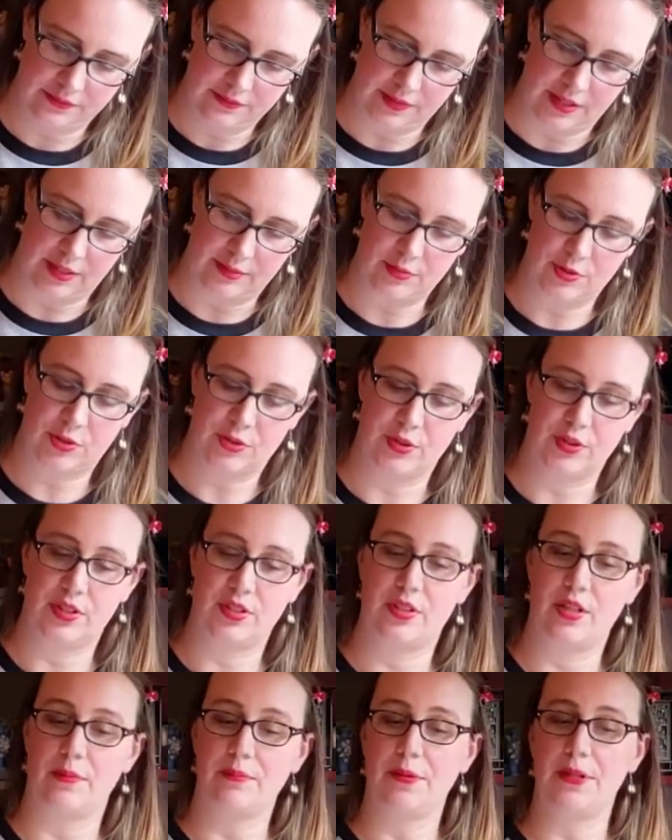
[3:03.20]
I'm just going to
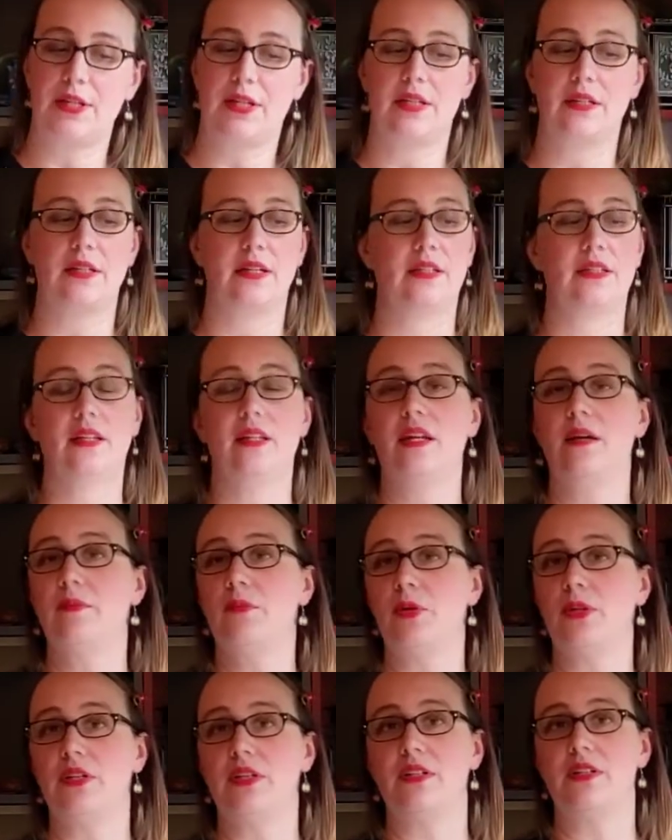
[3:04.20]
dump it in, and then I'm
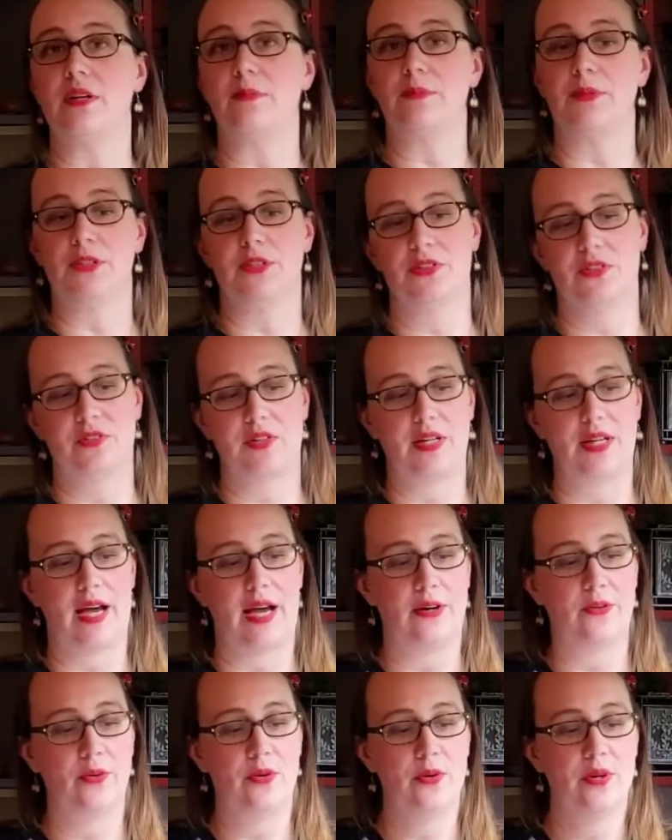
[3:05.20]
going to dump it straight
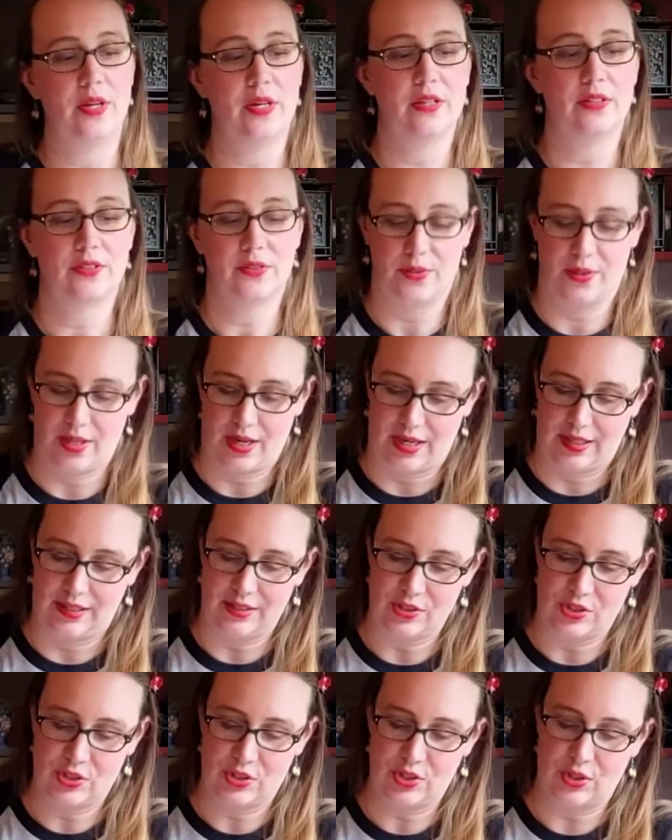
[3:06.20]
out so that I
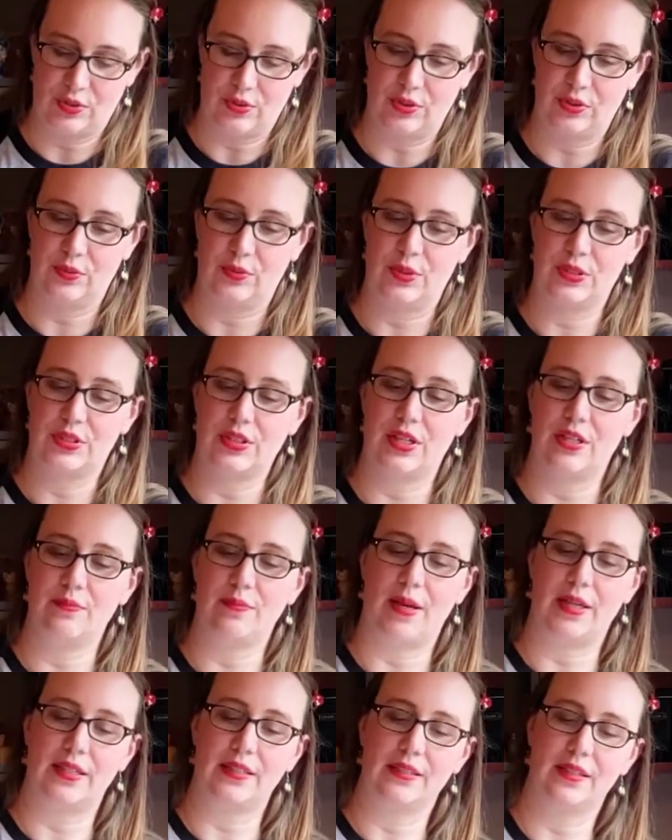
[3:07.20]
can show you what's in
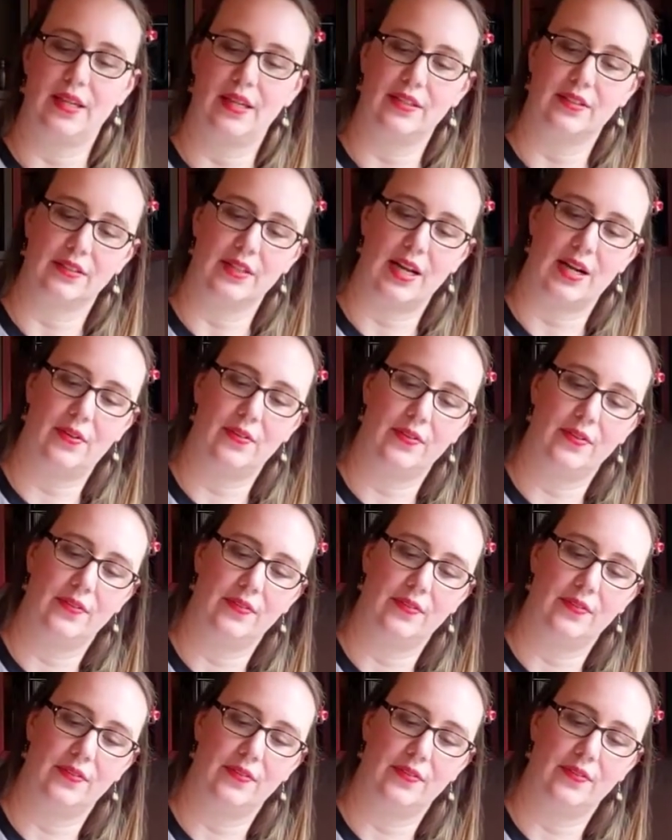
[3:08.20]
my container now.